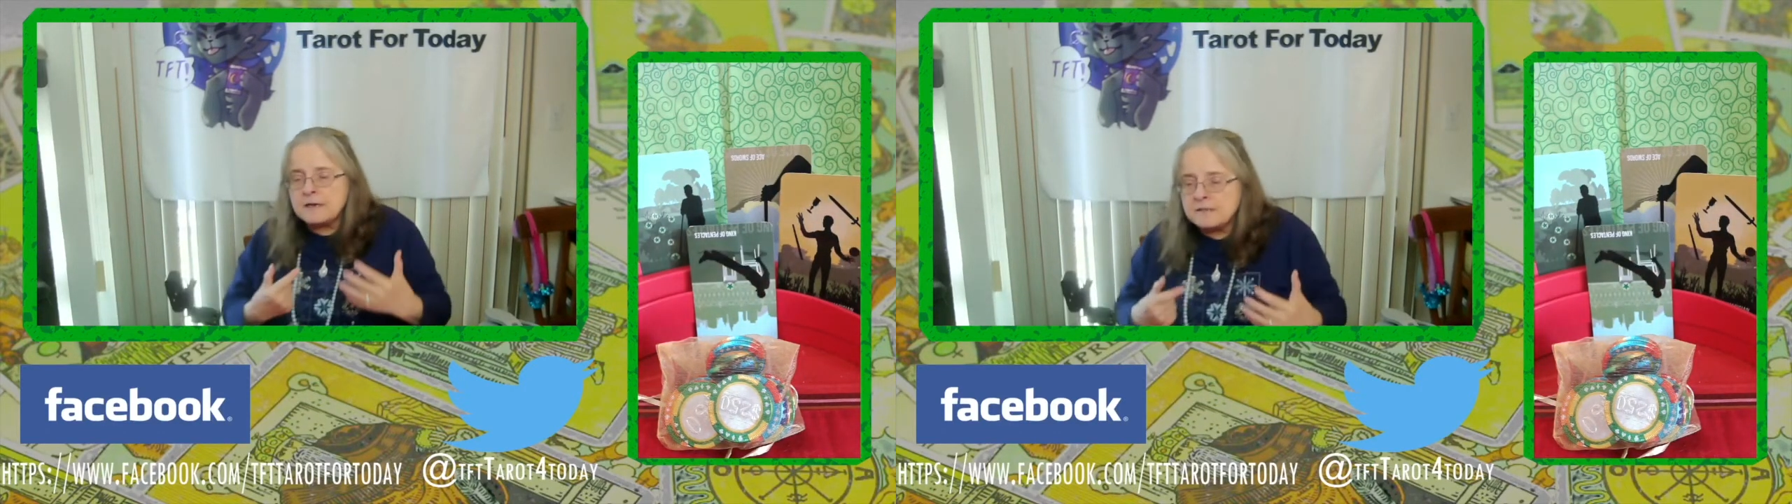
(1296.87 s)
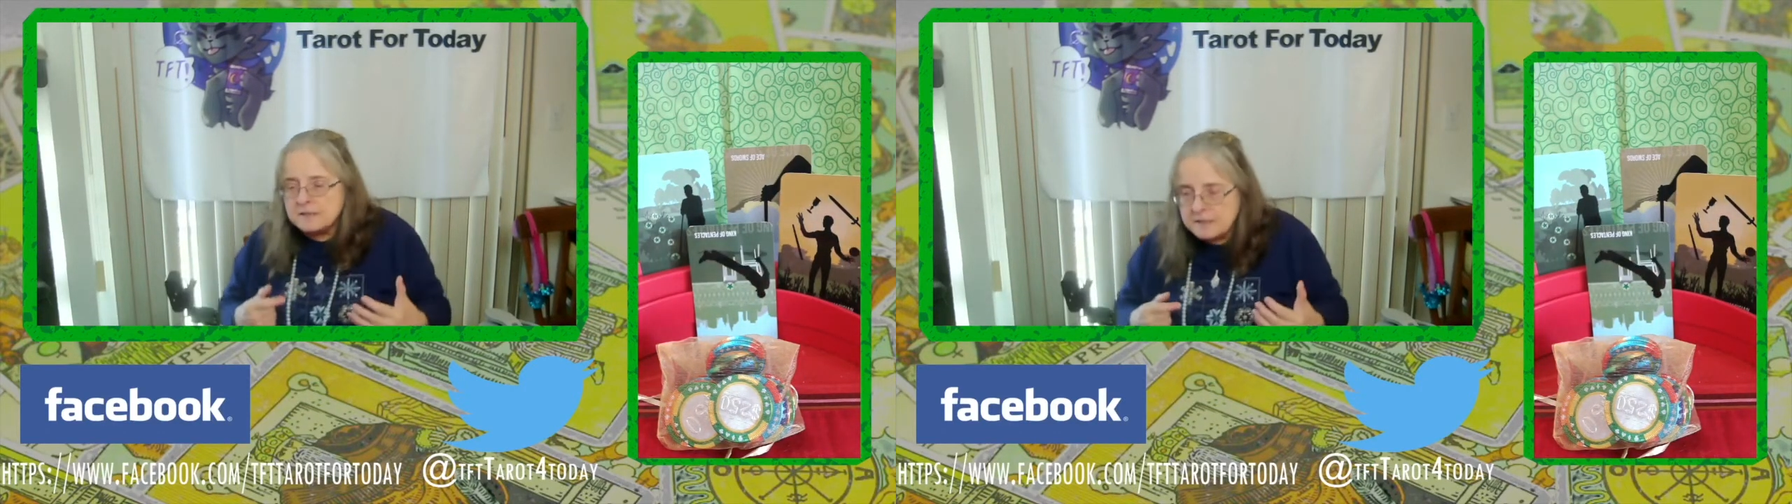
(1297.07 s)

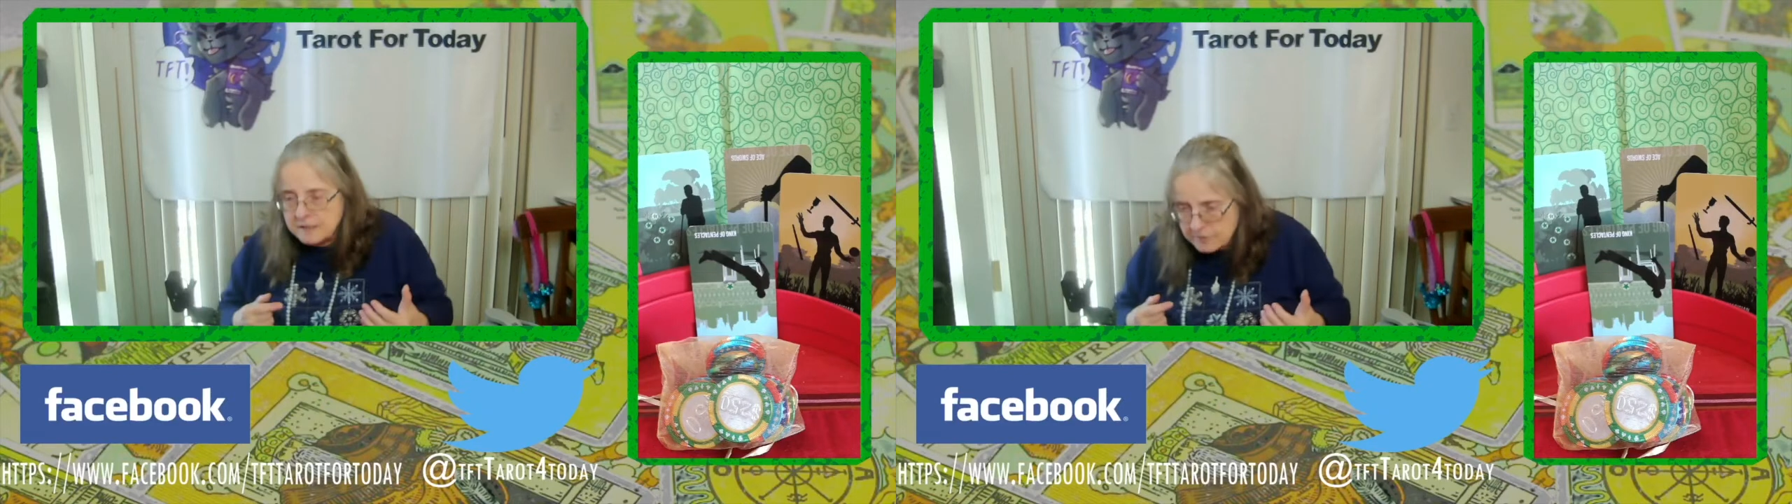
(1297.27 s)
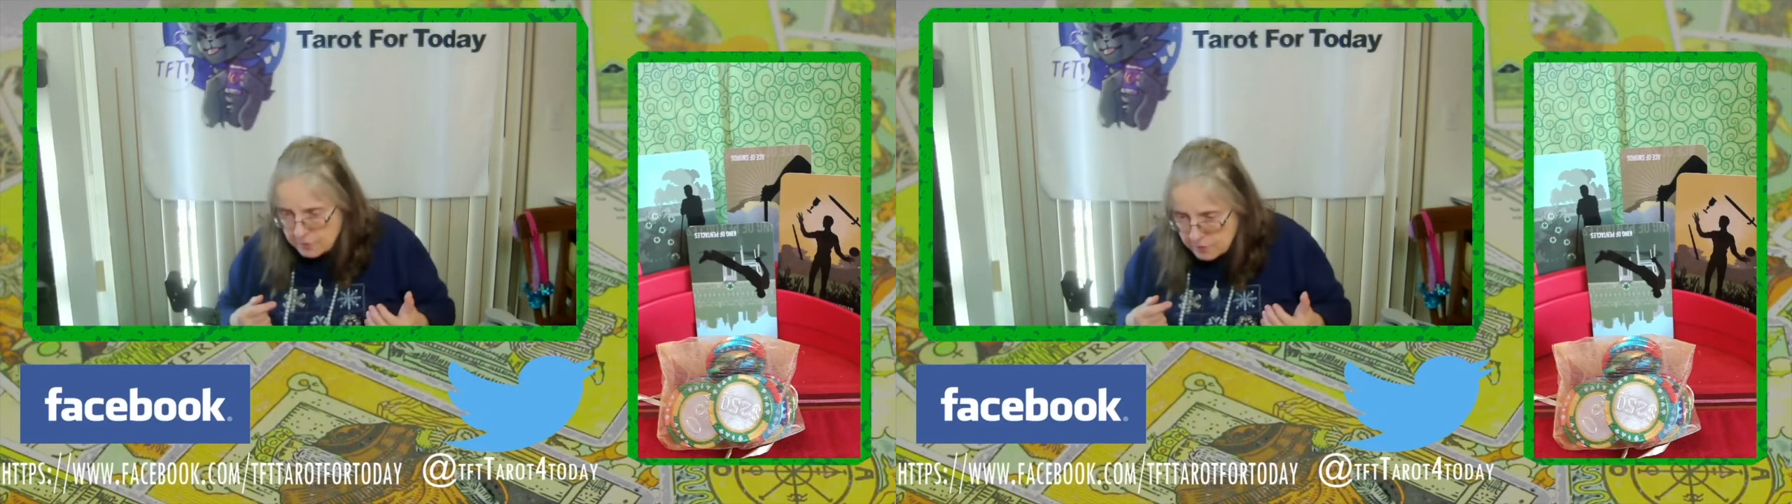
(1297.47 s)
it
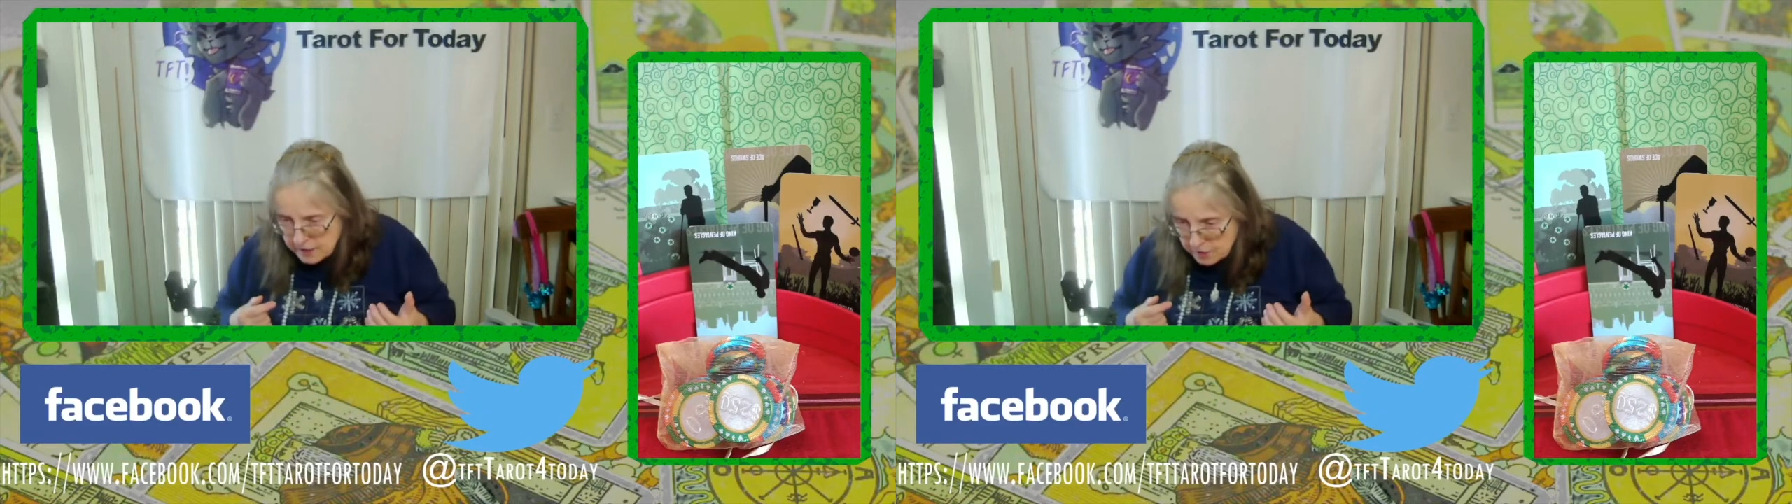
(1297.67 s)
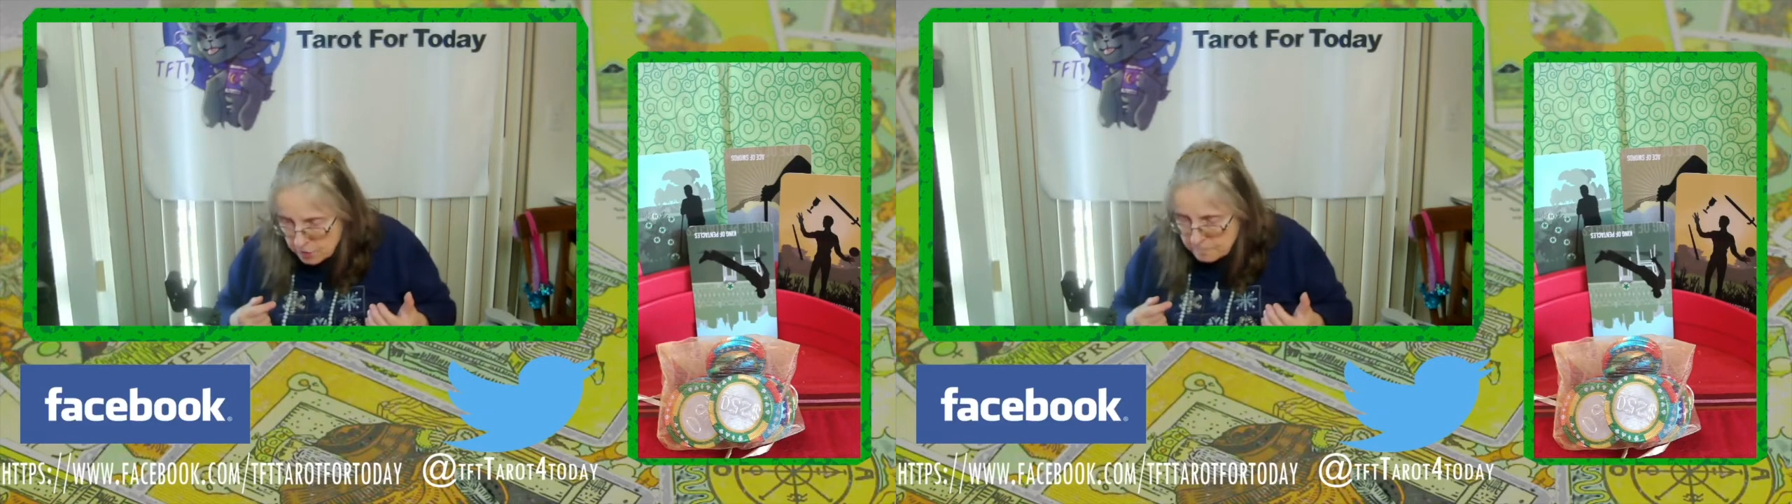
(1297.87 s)
together
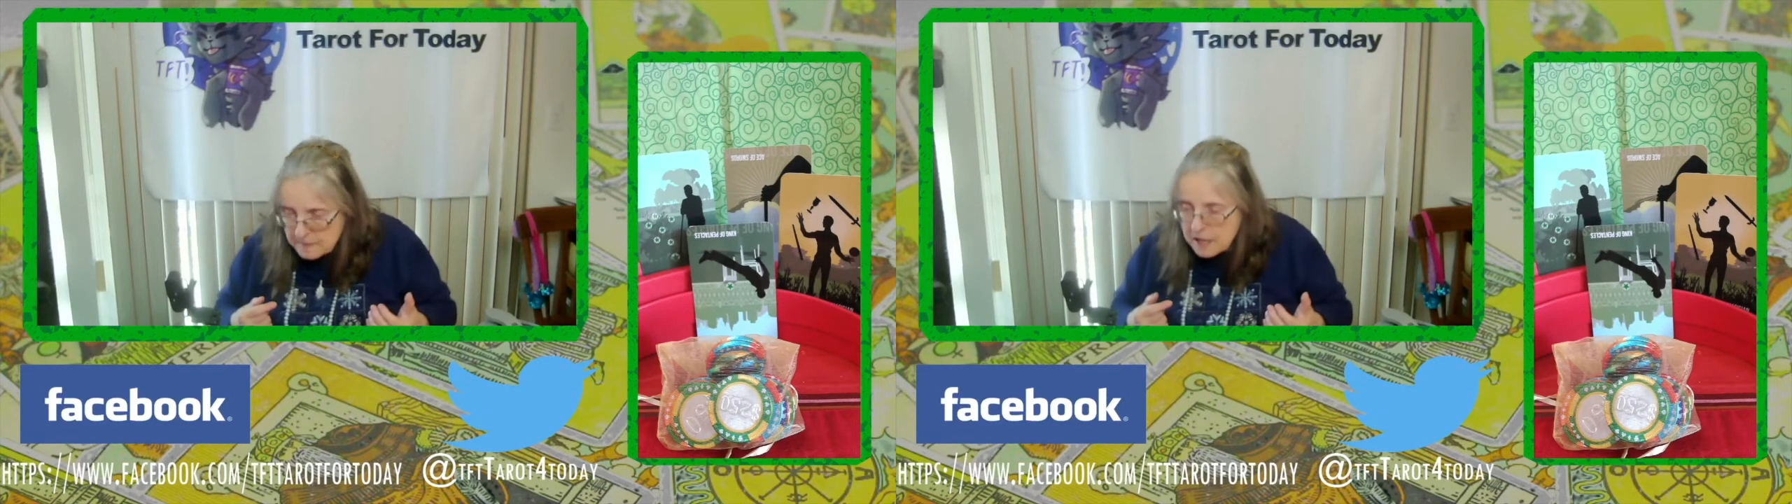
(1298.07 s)
here.